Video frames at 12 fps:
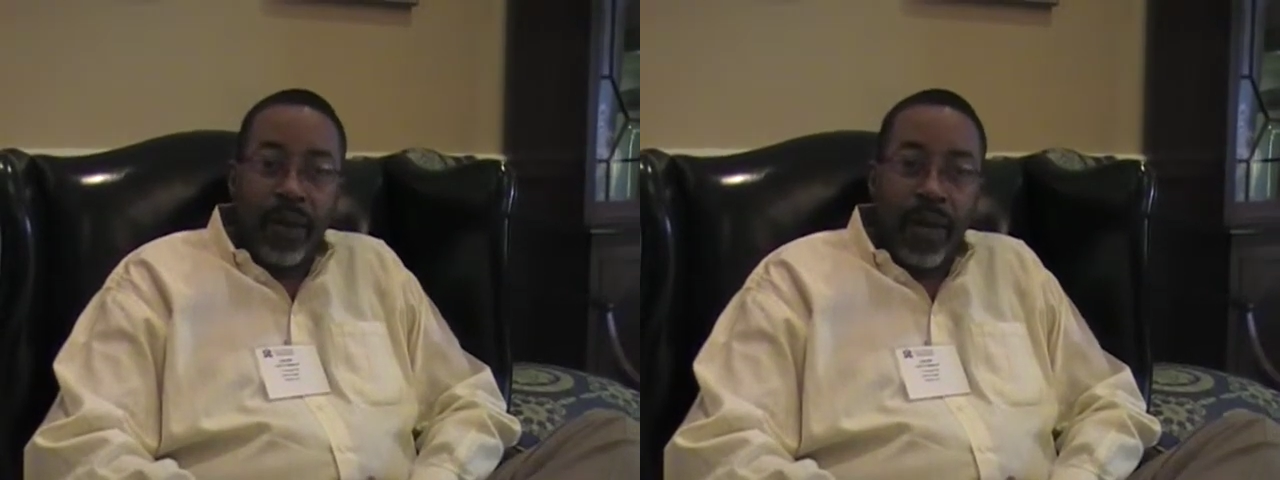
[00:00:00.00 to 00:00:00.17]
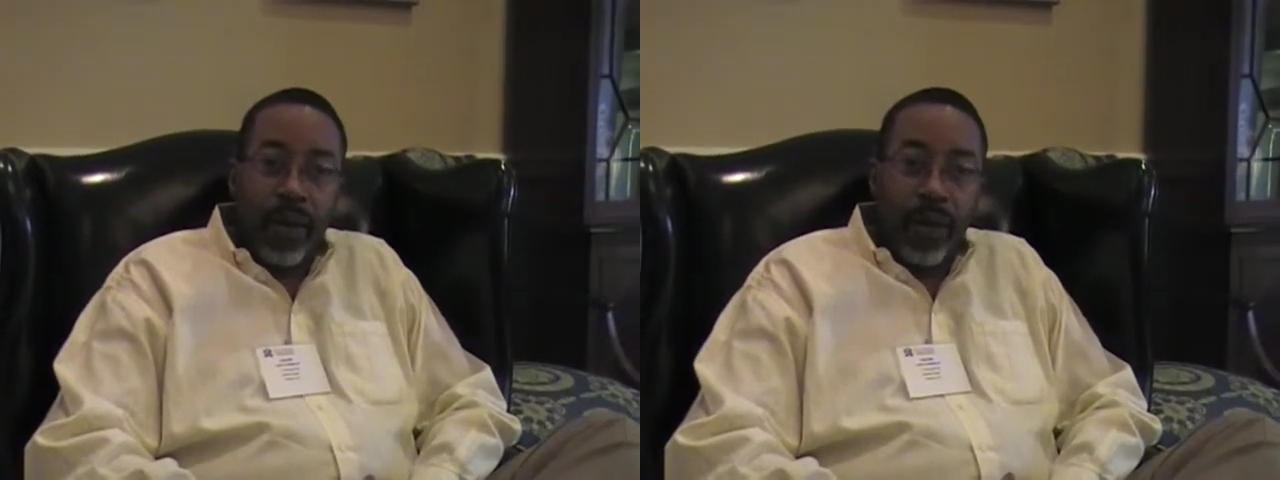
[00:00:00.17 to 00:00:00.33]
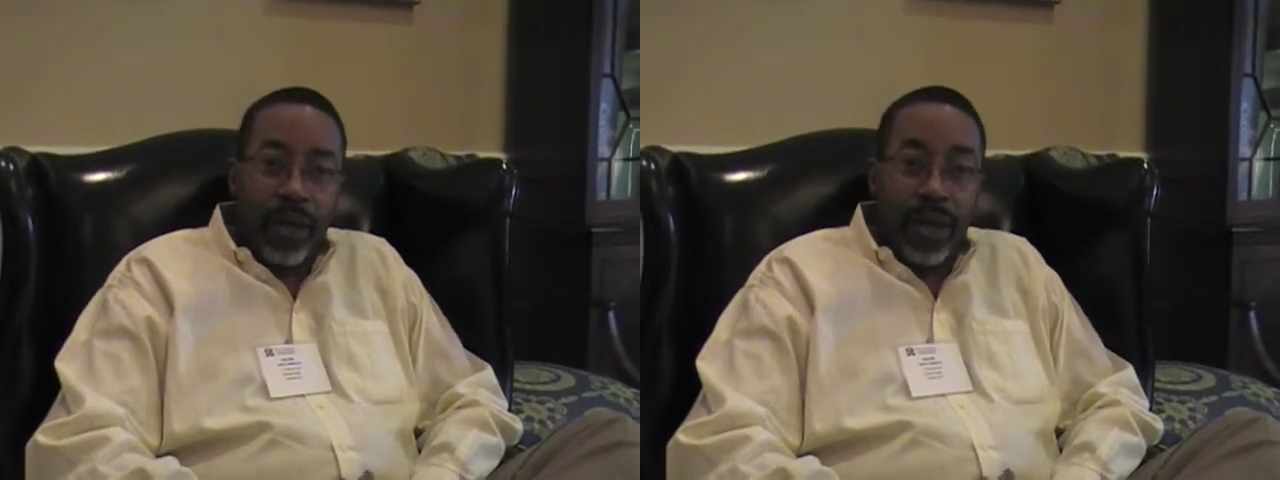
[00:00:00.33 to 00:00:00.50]

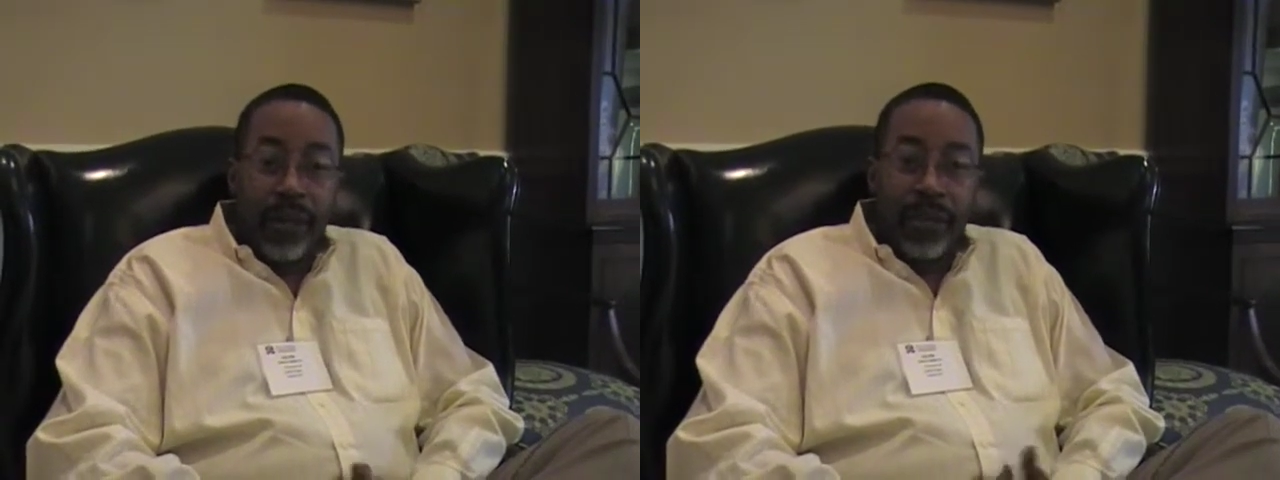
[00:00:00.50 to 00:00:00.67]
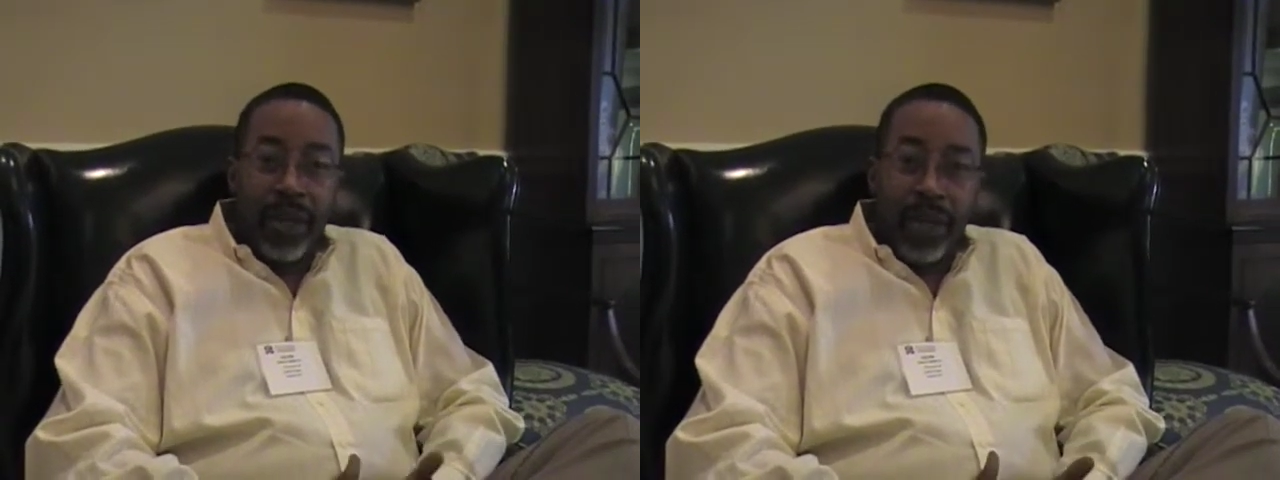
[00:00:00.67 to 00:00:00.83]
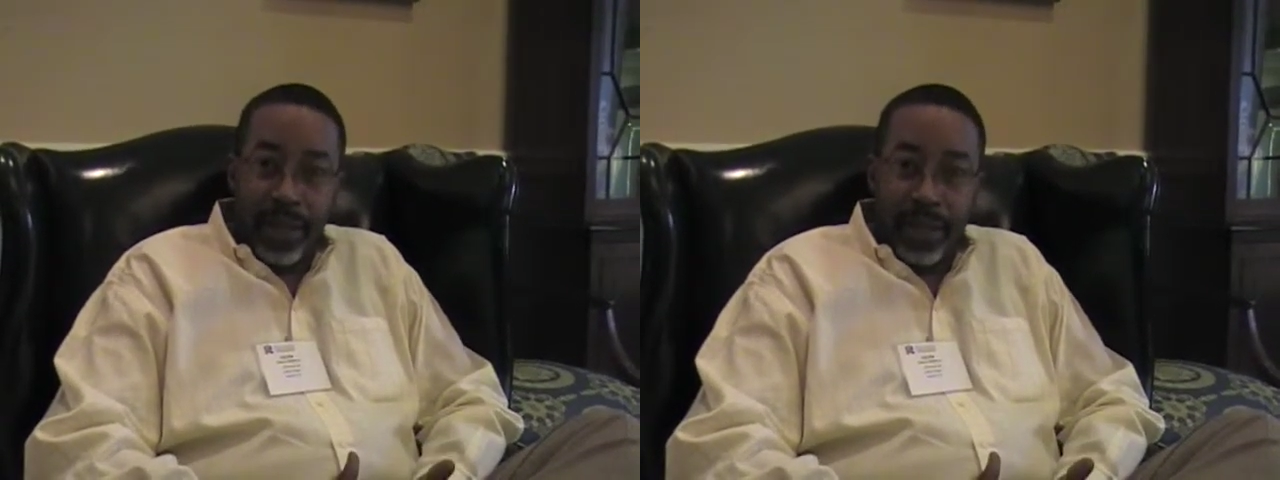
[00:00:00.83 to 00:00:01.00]
I would not
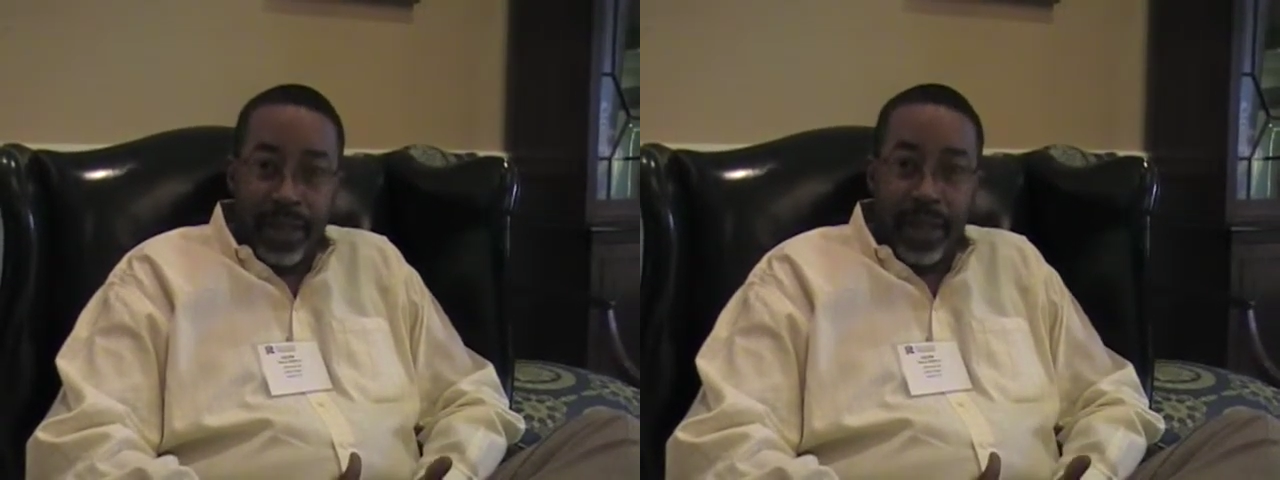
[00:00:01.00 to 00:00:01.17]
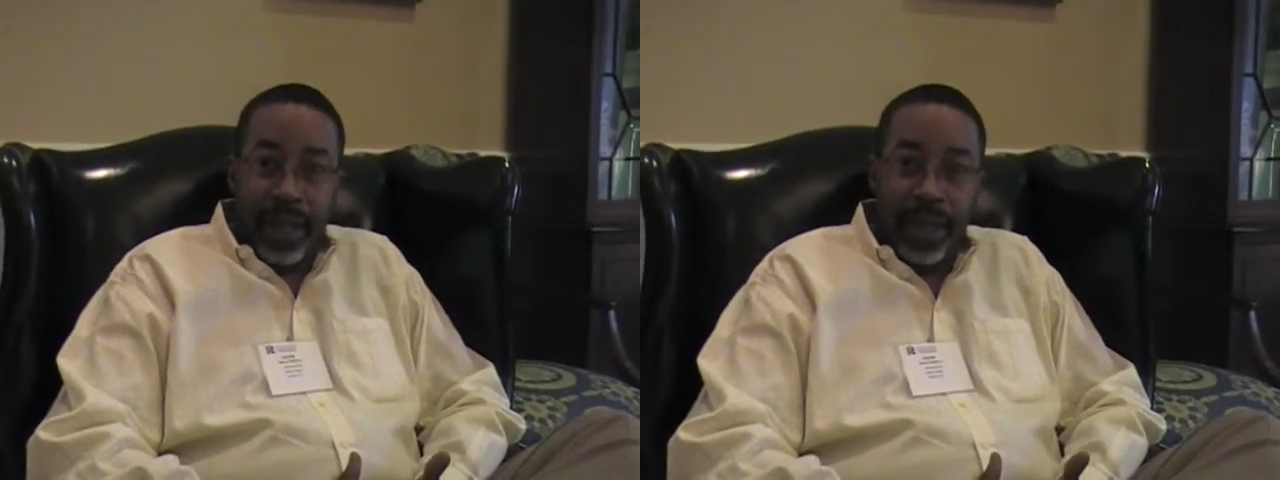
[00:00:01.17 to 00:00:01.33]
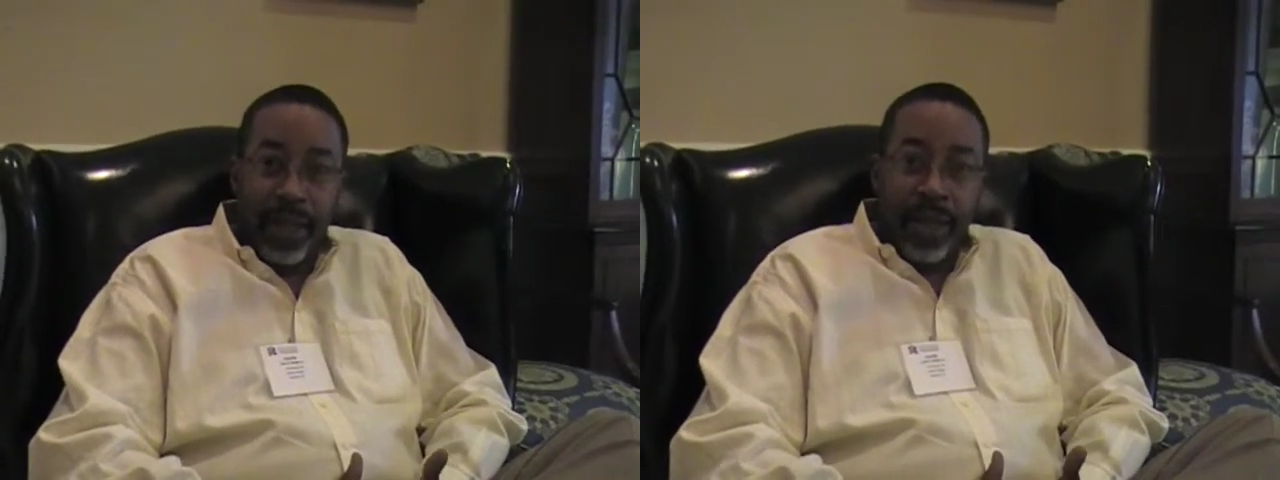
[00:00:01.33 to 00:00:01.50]
be here
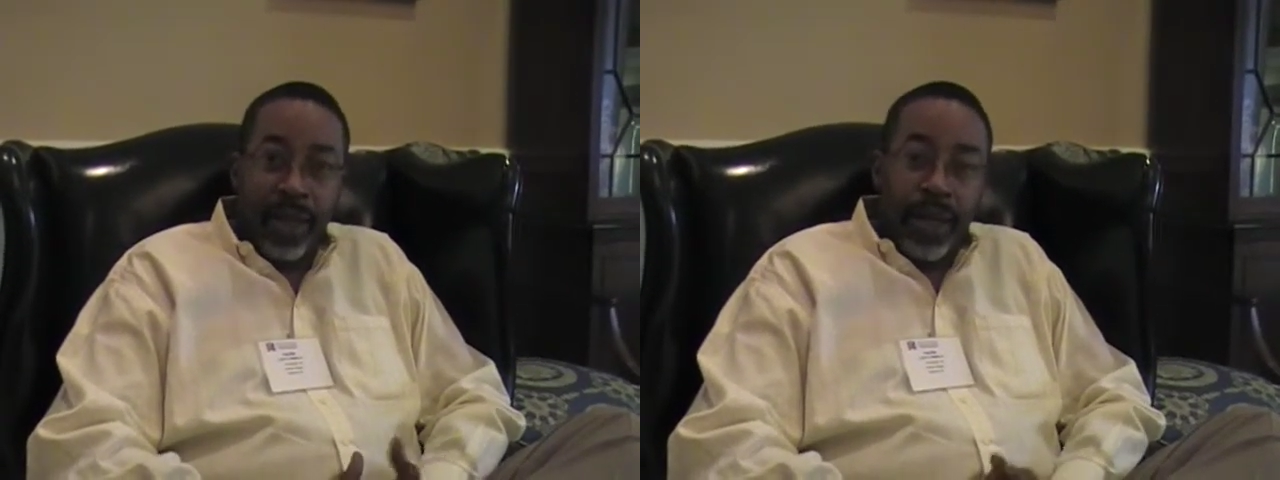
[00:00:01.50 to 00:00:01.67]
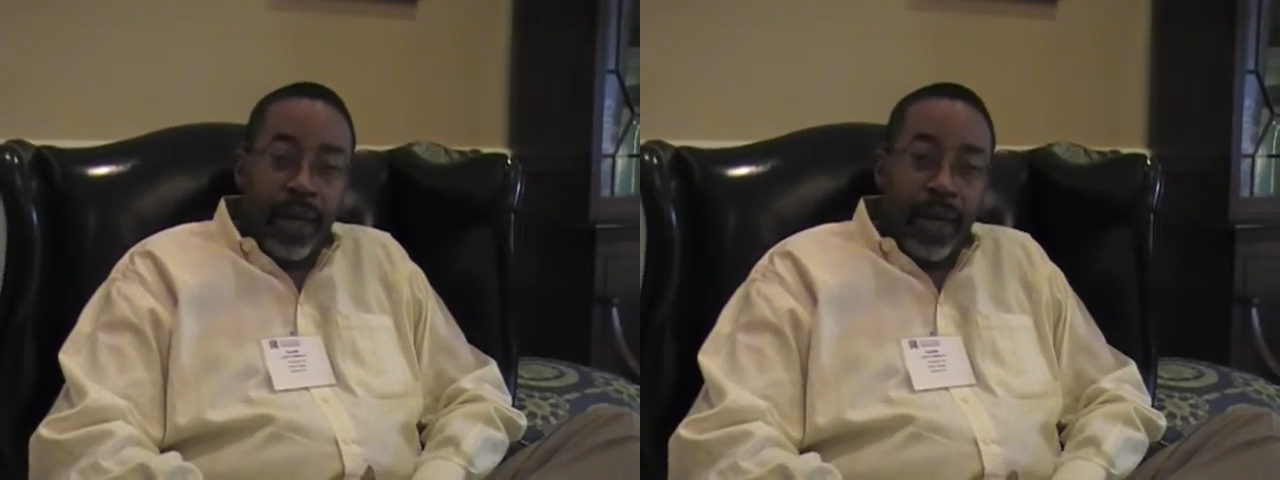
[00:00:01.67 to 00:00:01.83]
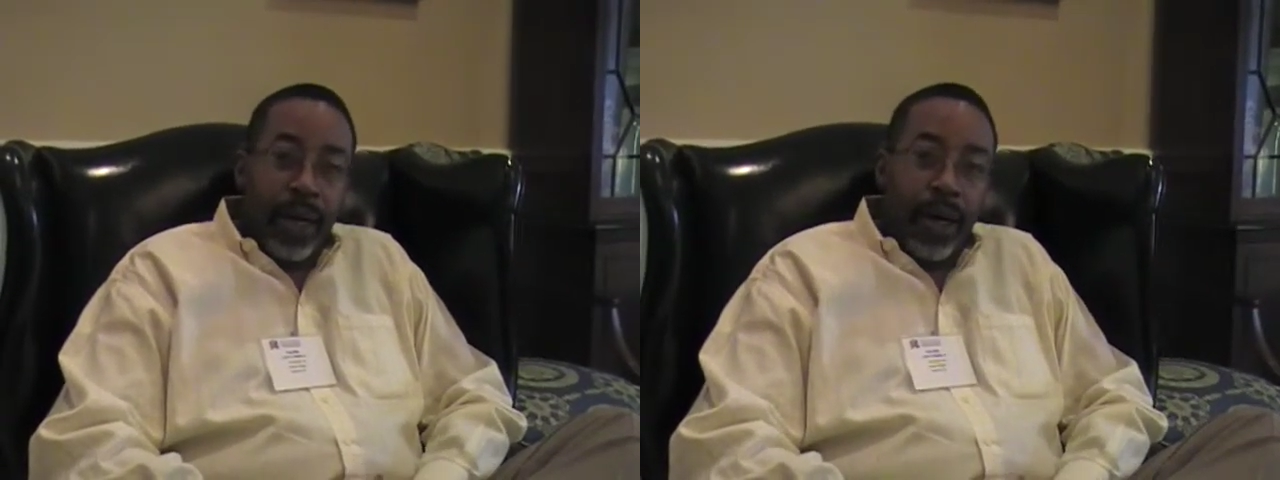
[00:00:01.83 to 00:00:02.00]

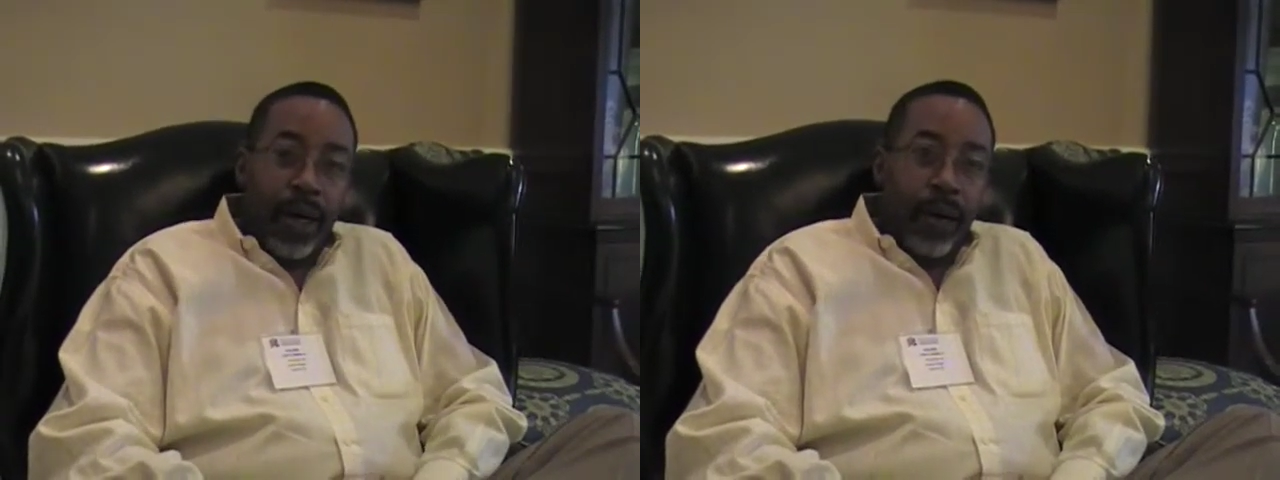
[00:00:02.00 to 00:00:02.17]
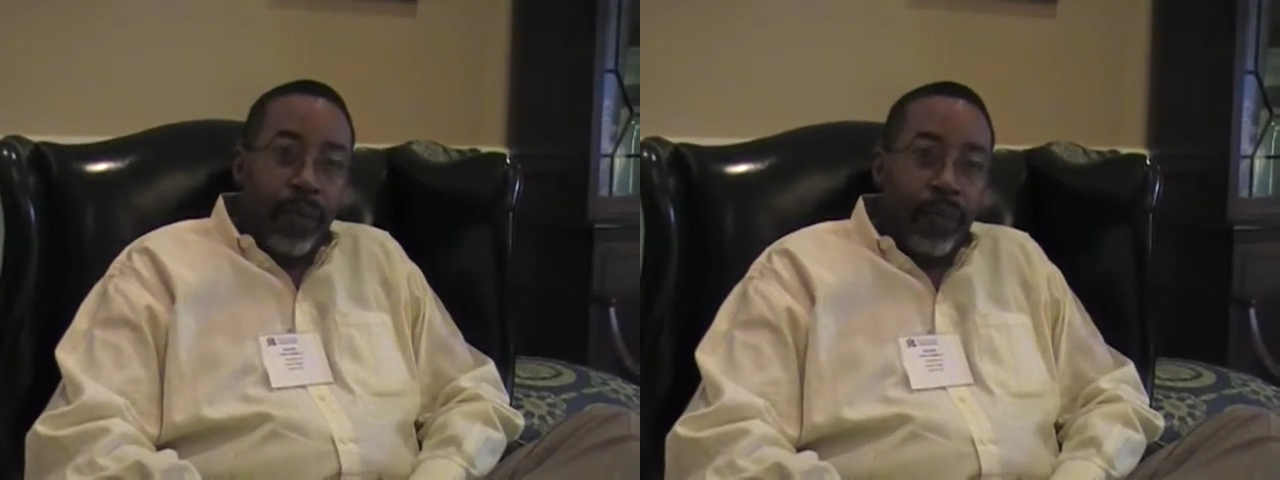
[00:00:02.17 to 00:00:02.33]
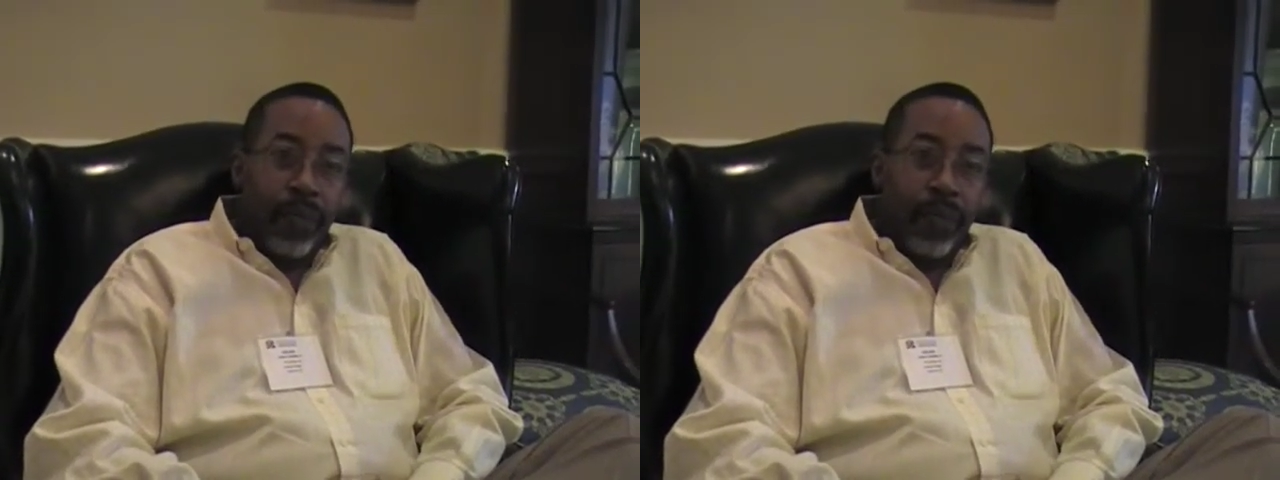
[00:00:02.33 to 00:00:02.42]
today.